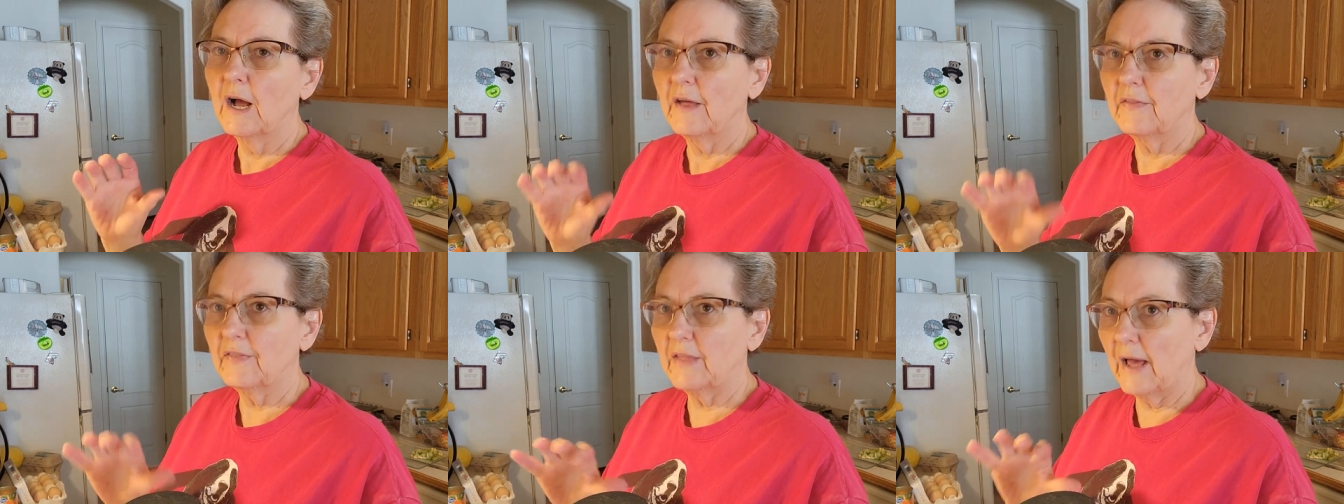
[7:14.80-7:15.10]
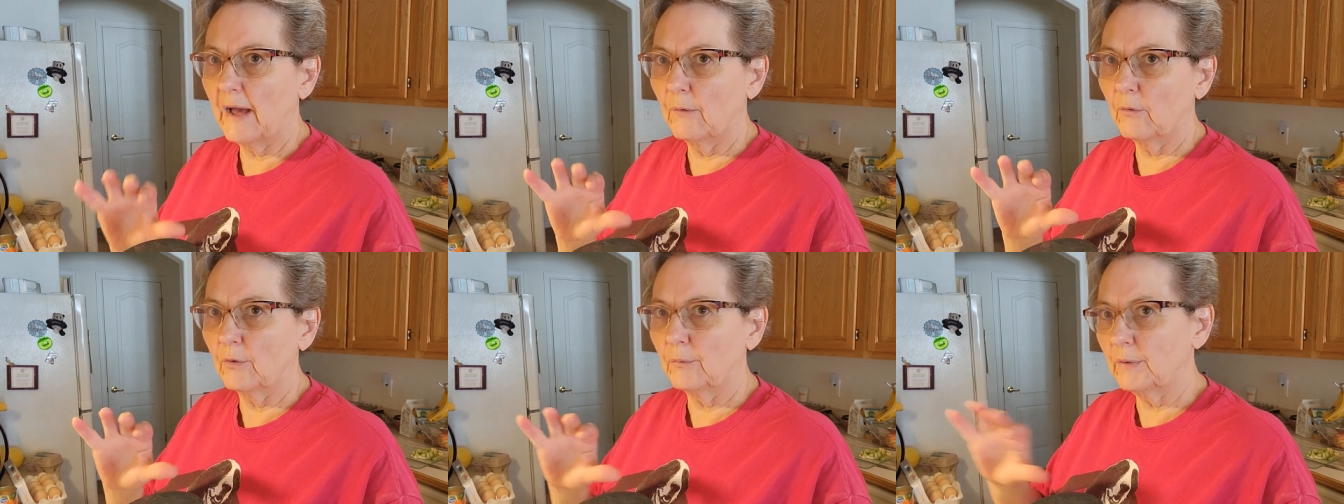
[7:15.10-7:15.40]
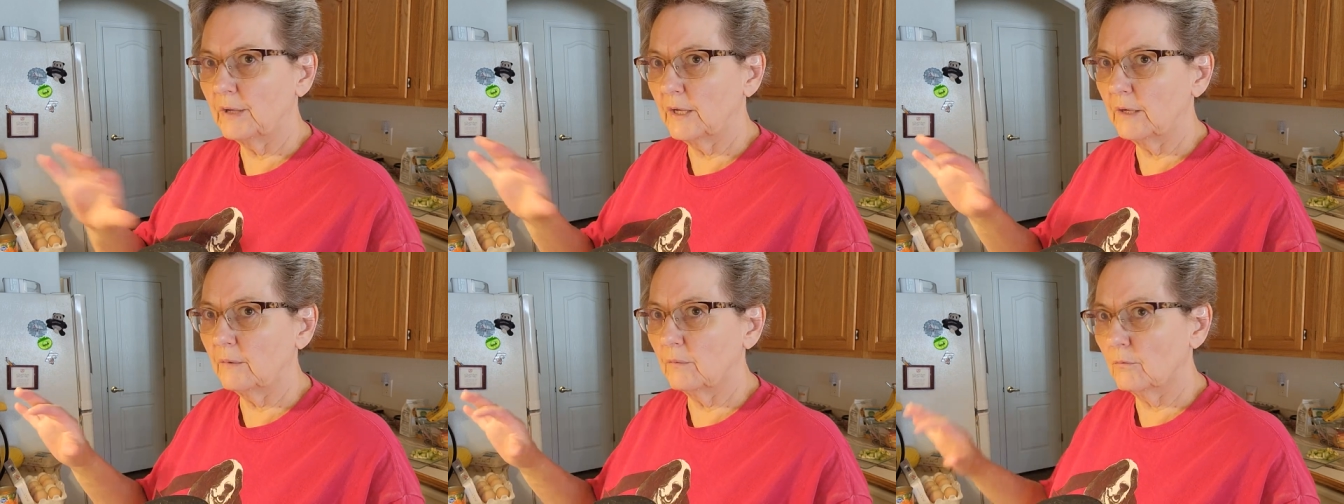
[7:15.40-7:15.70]
That would
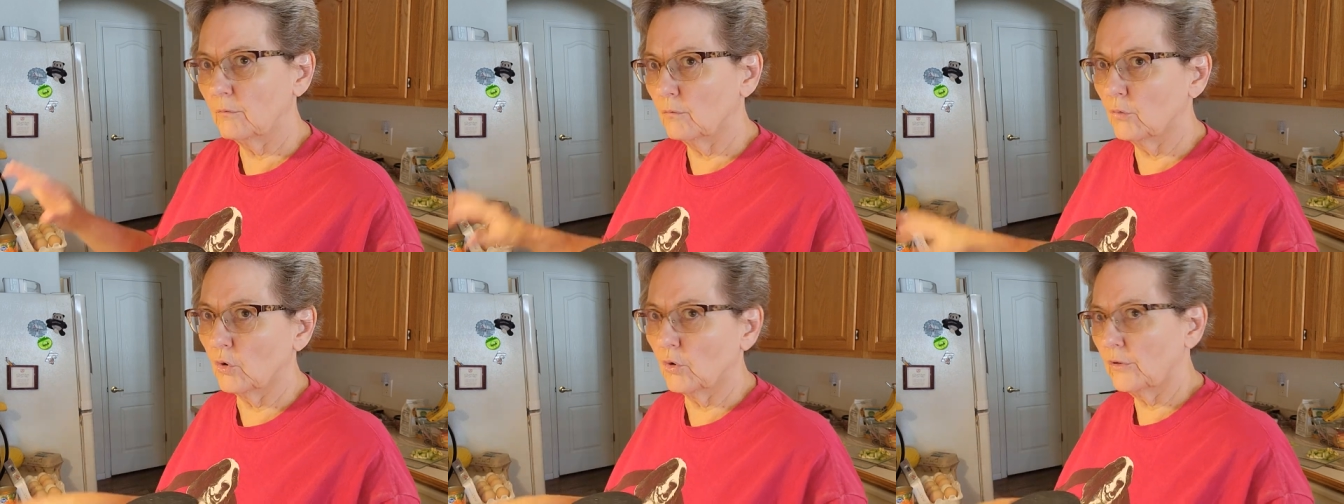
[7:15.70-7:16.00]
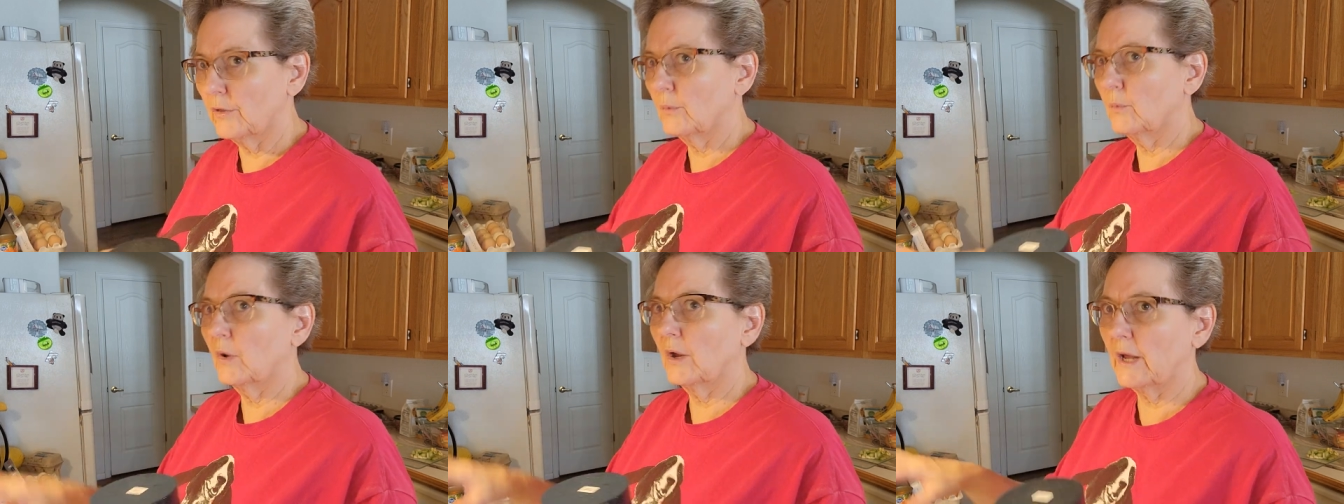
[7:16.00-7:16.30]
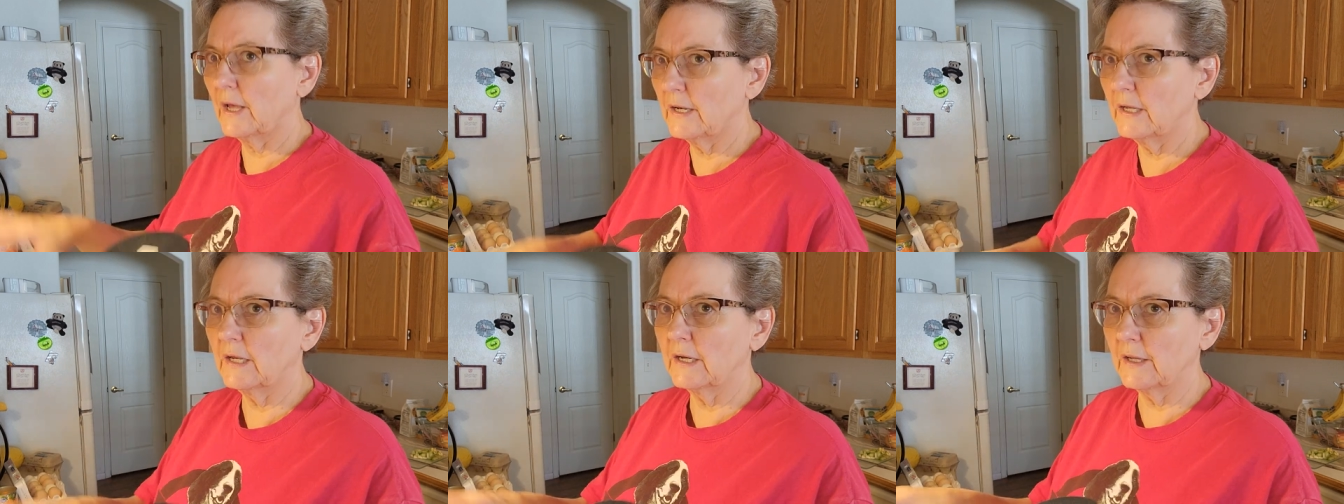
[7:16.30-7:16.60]
be more than what
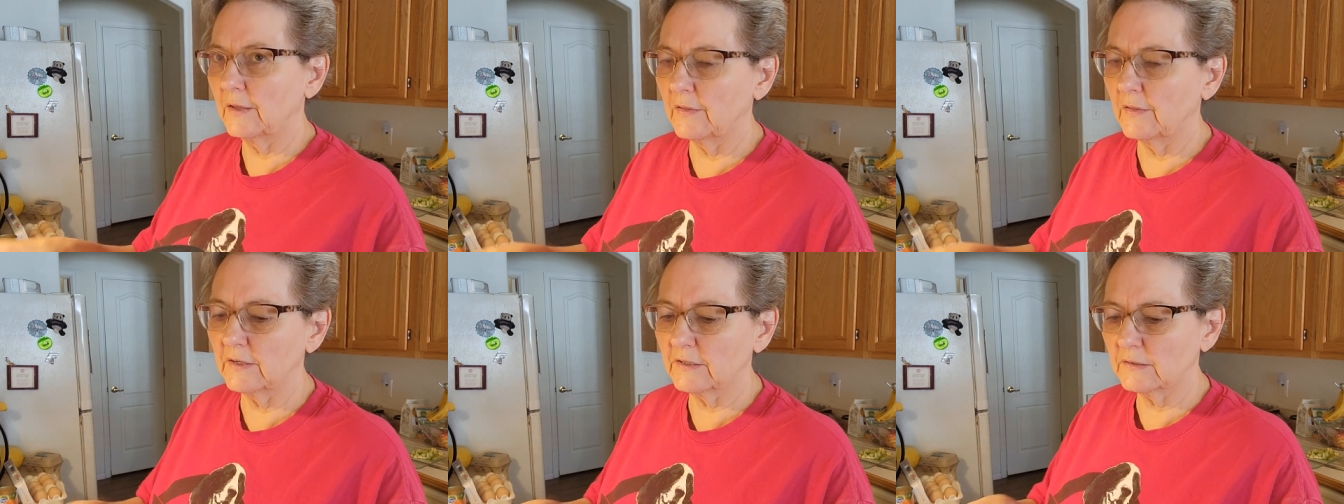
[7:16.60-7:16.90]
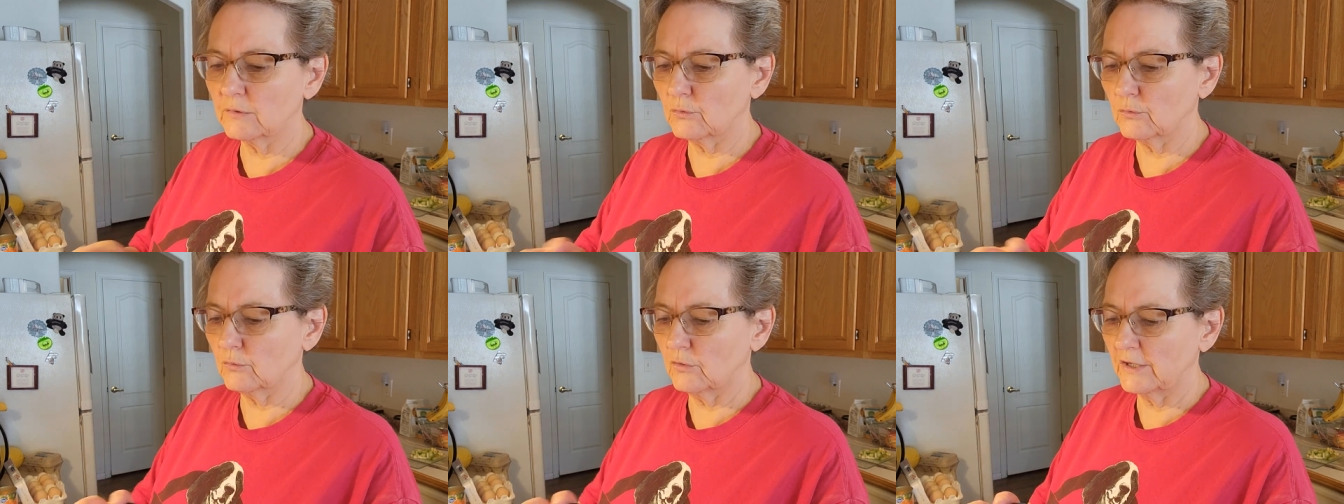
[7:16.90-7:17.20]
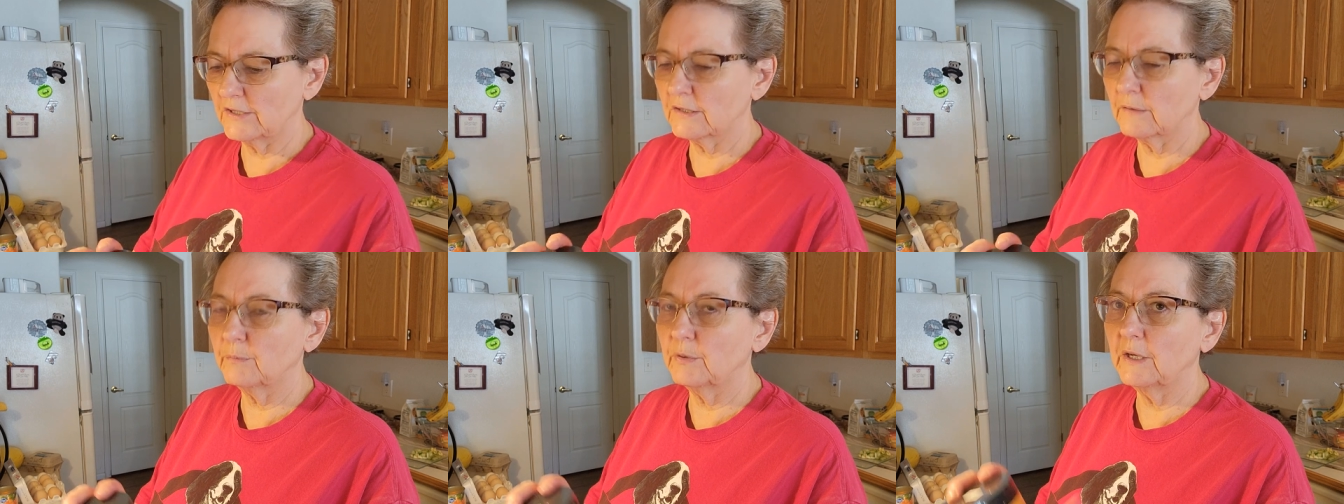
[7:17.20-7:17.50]
I need in this
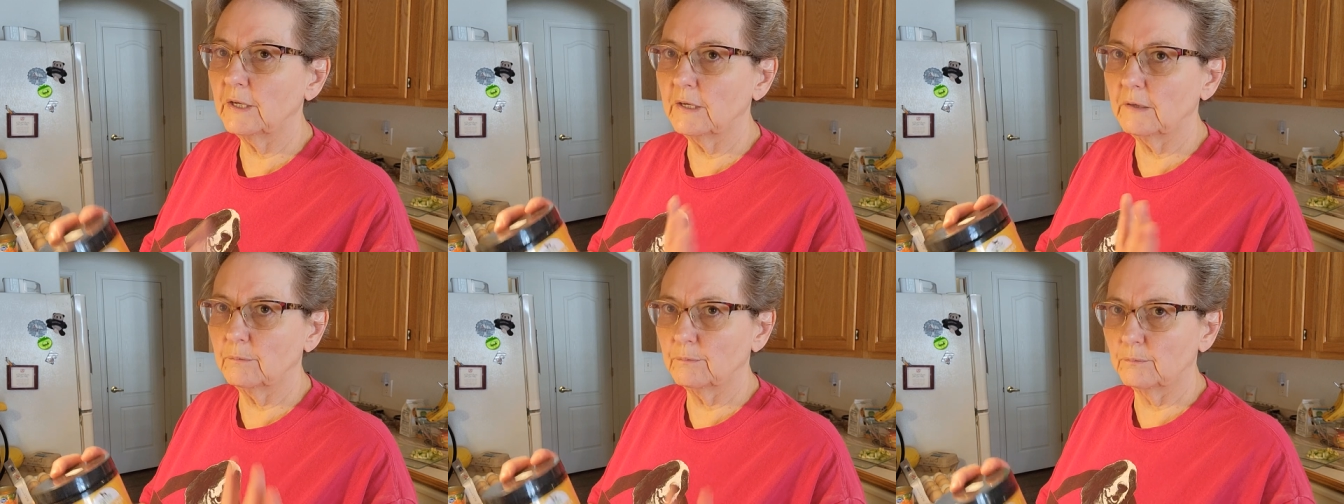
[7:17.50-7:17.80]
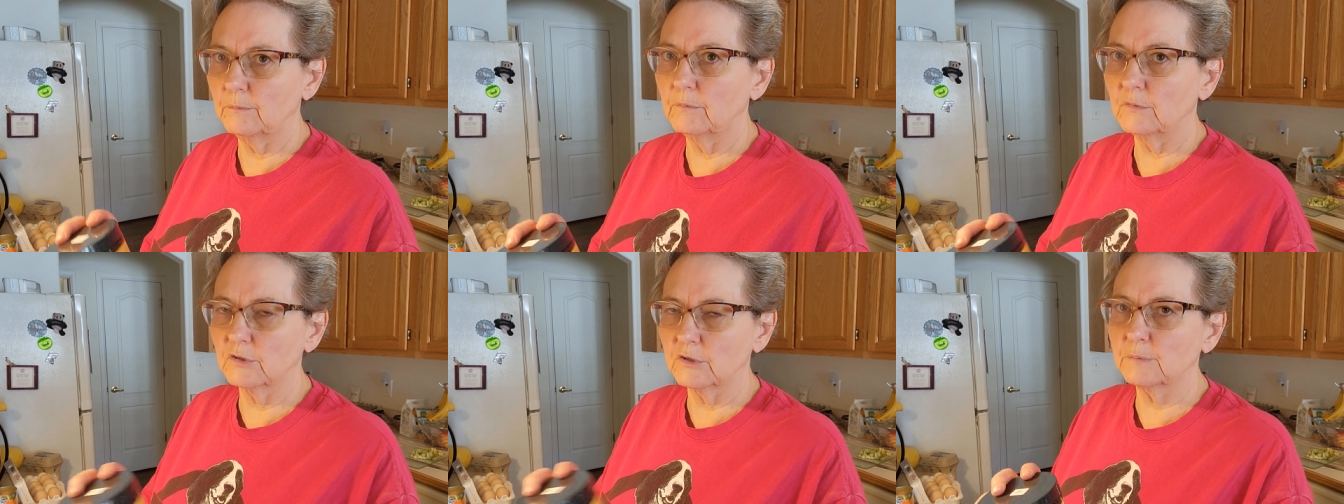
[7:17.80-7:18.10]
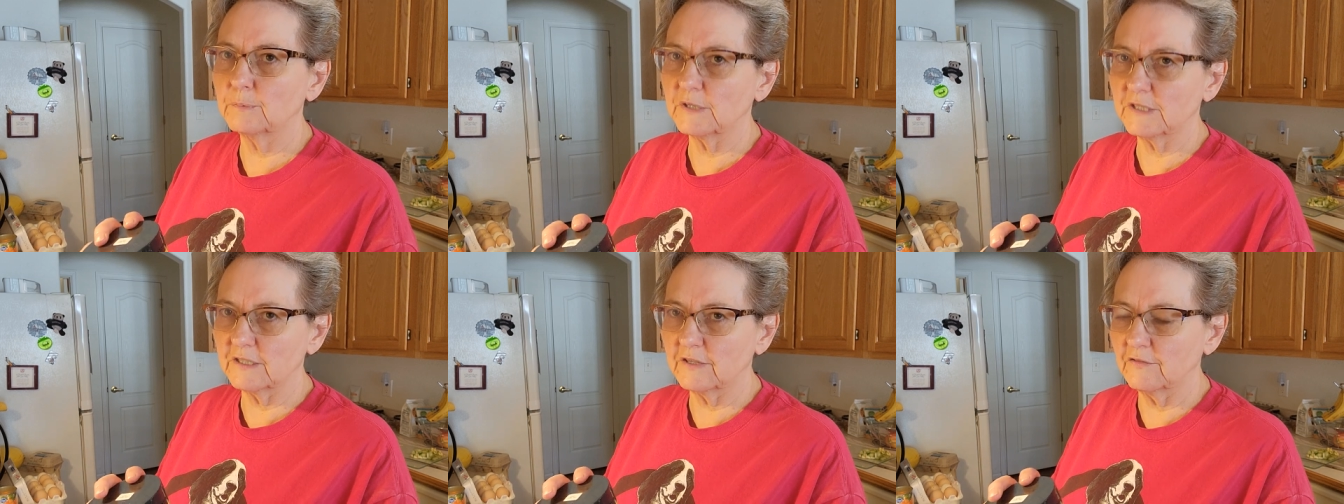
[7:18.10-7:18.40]
recipe
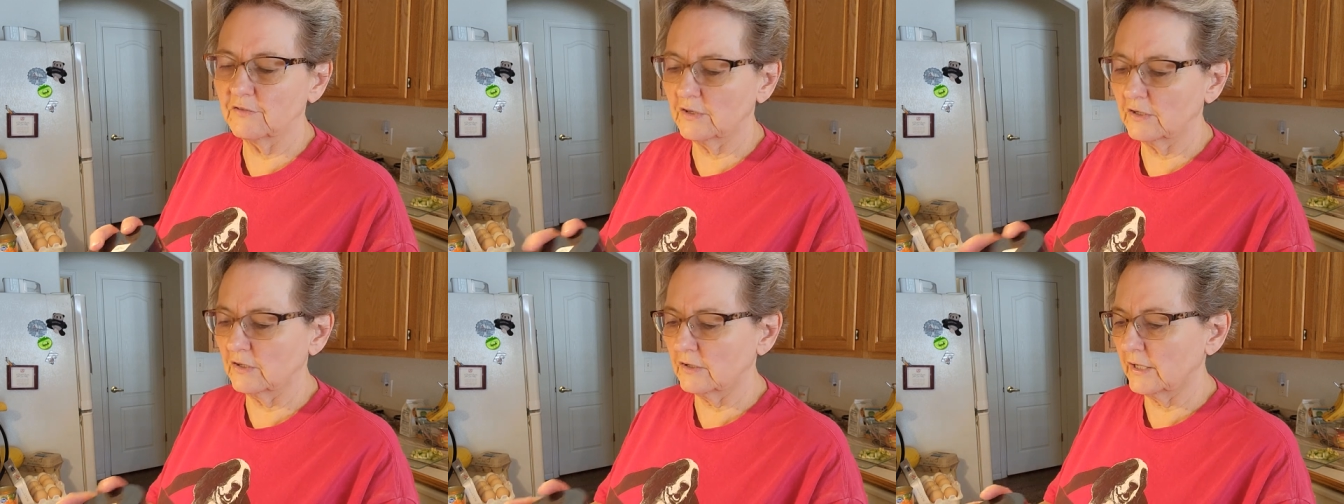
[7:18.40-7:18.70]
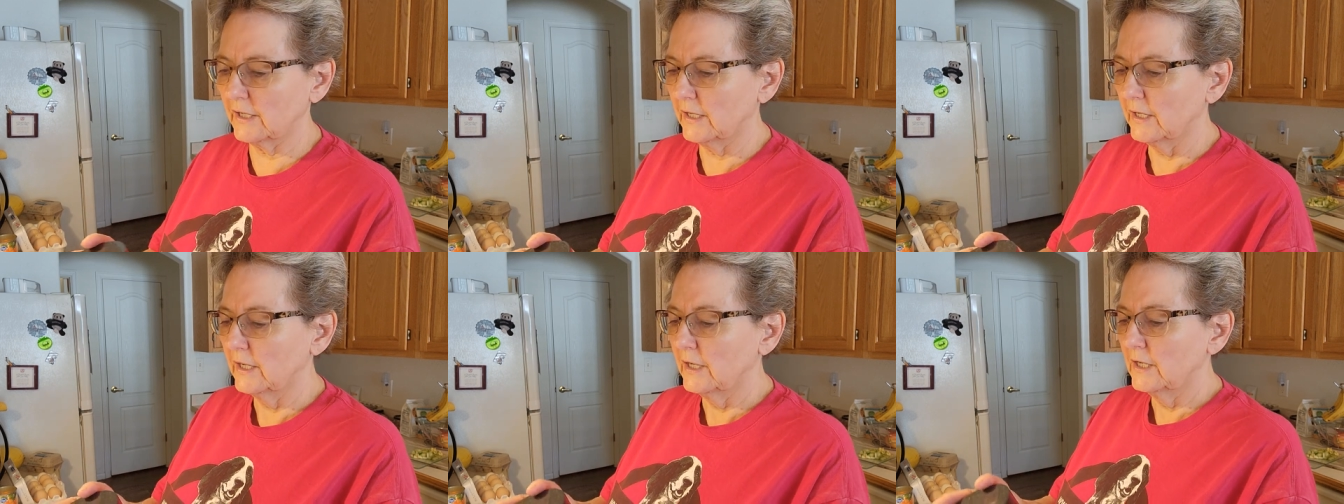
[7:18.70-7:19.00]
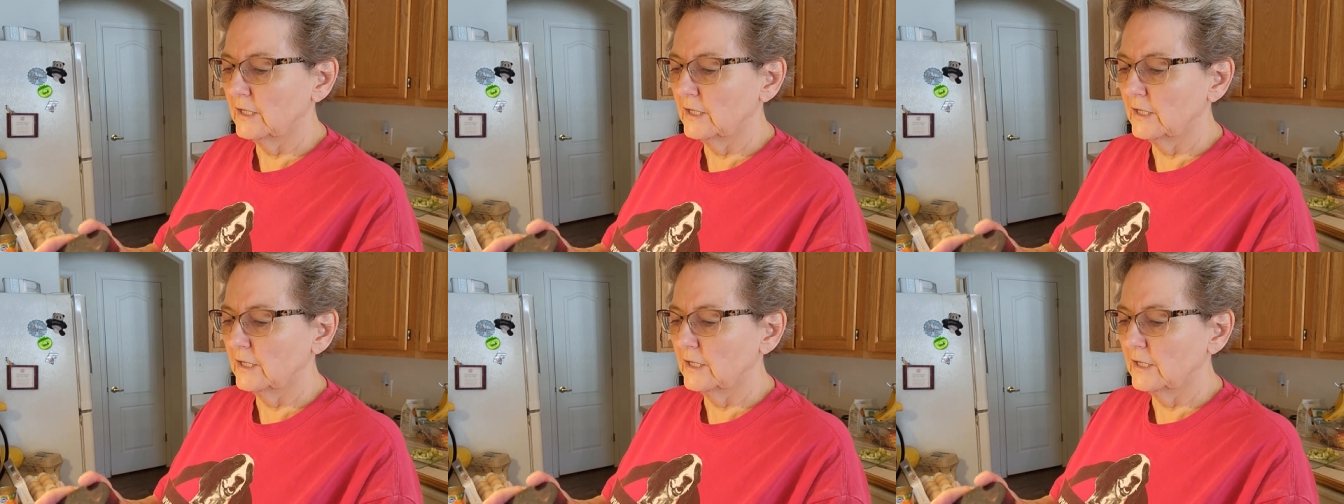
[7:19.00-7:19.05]
specifically.